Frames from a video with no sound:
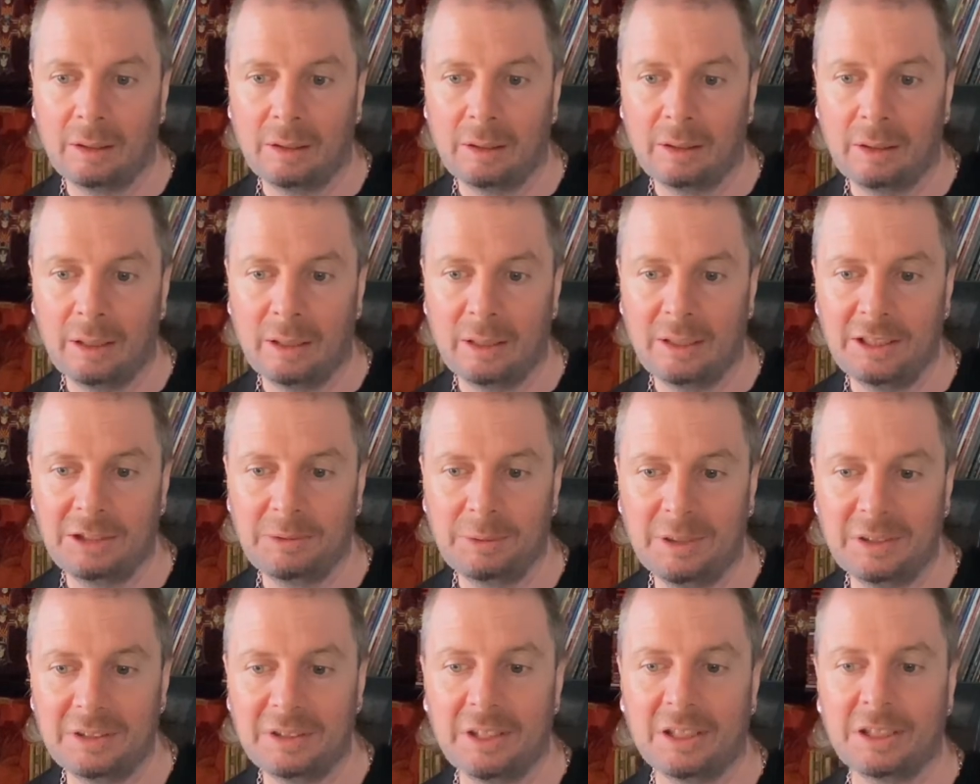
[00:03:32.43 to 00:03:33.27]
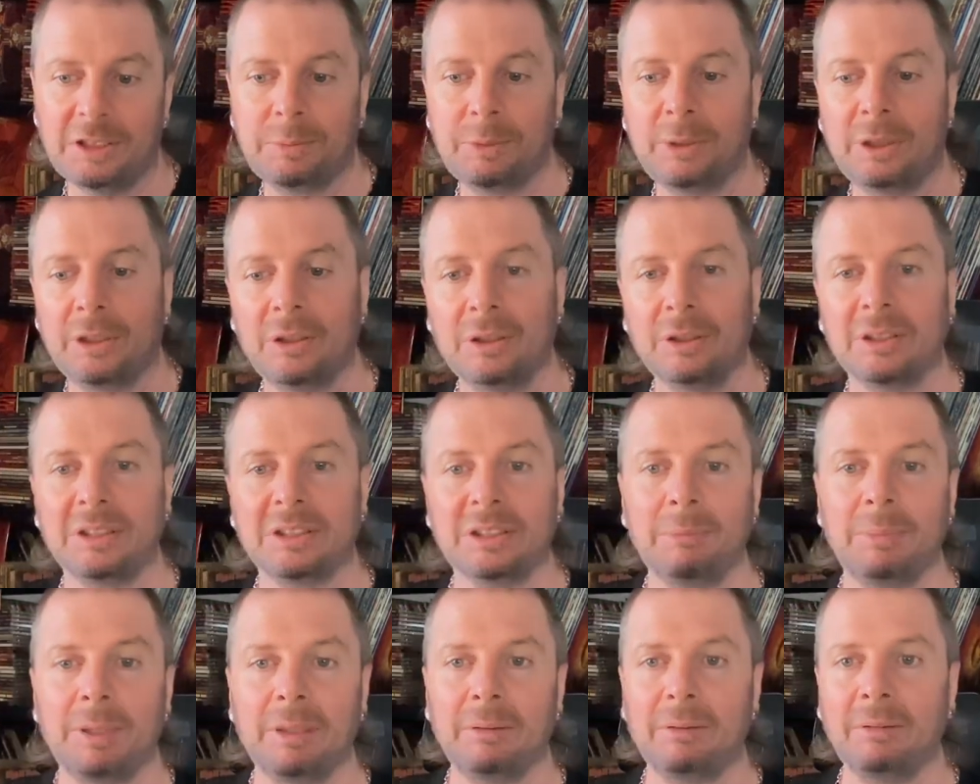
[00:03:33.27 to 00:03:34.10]
Yeah, this one sounds pretty good. It's
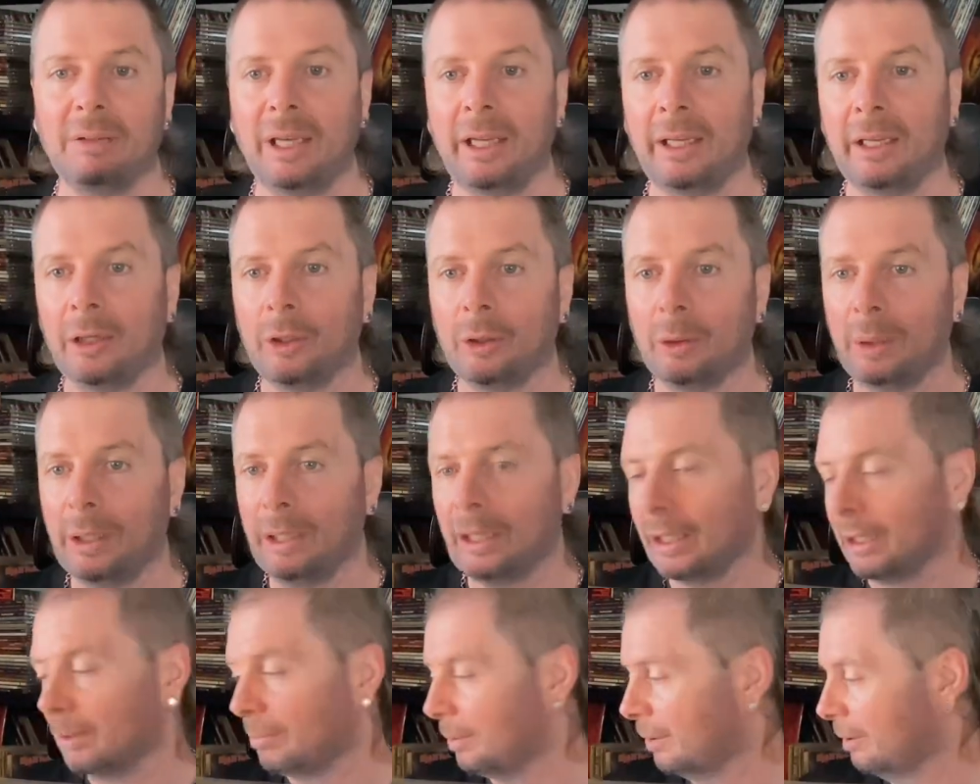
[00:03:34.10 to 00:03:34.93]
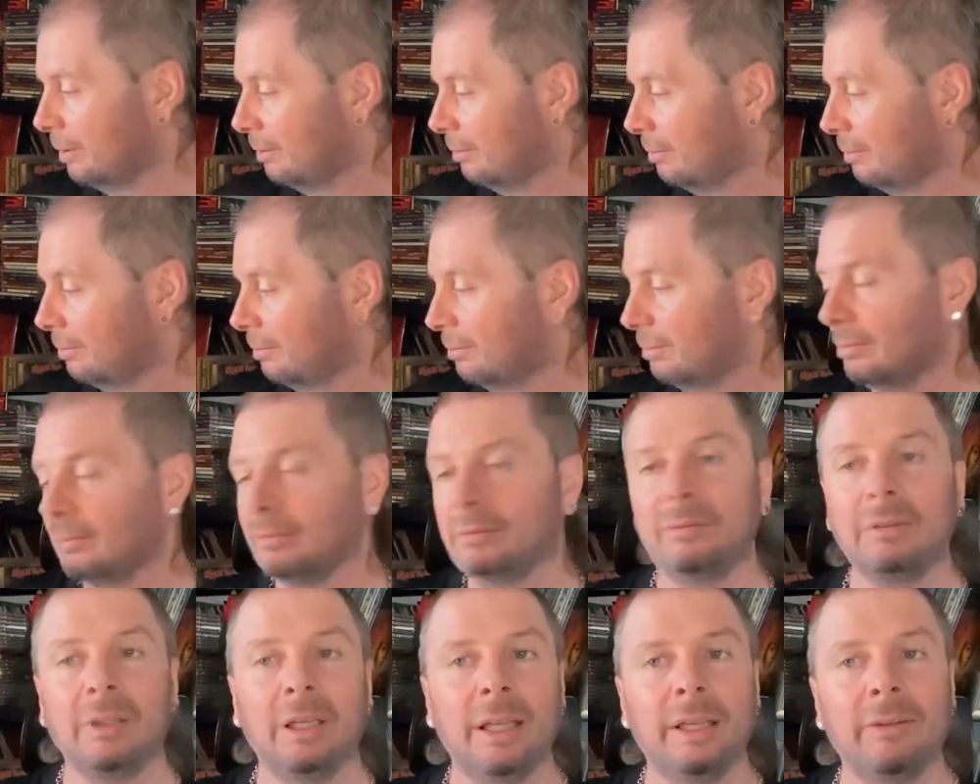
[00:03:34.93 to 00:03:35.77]
a bit AOR, but
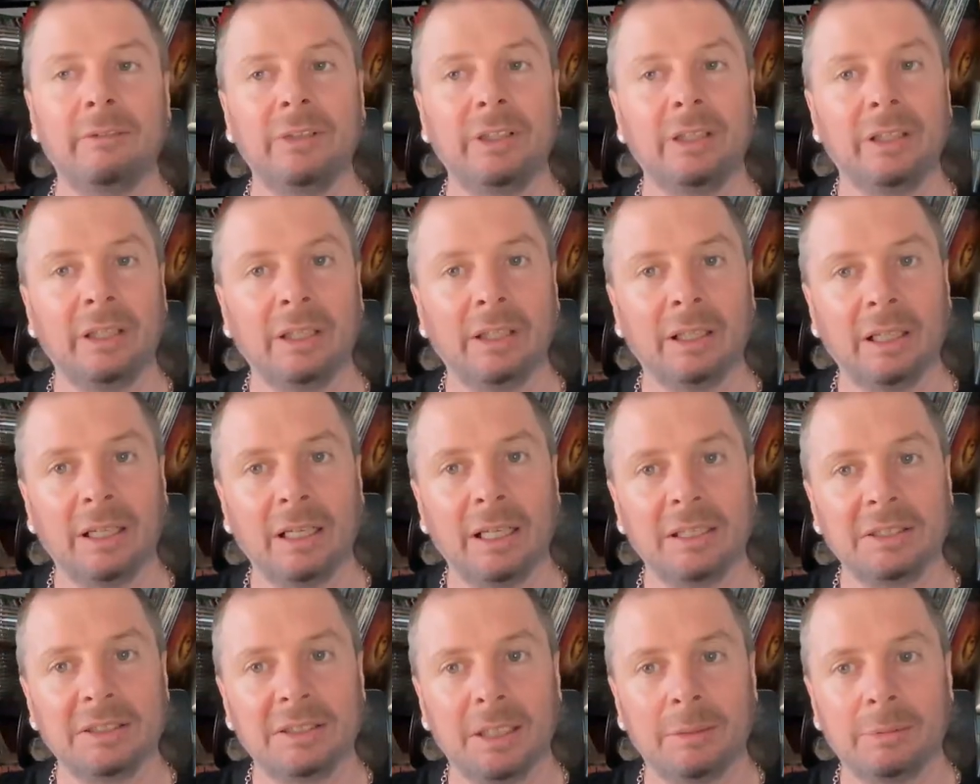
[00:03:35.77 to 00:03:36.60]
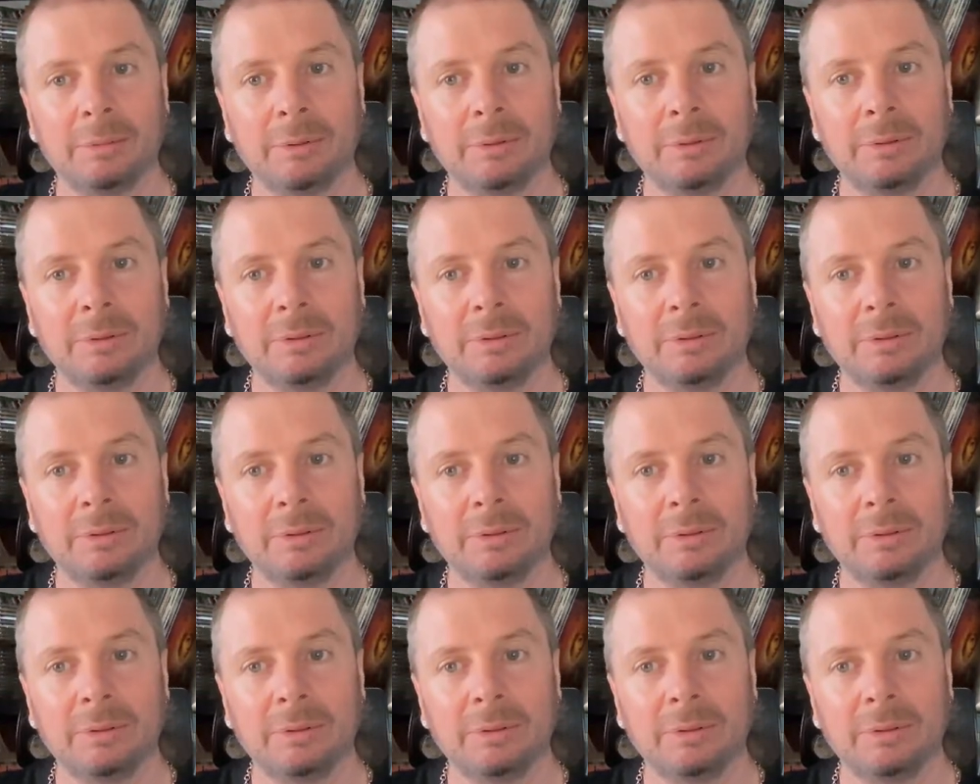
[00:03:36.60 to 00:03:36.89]
heavier than the last couple.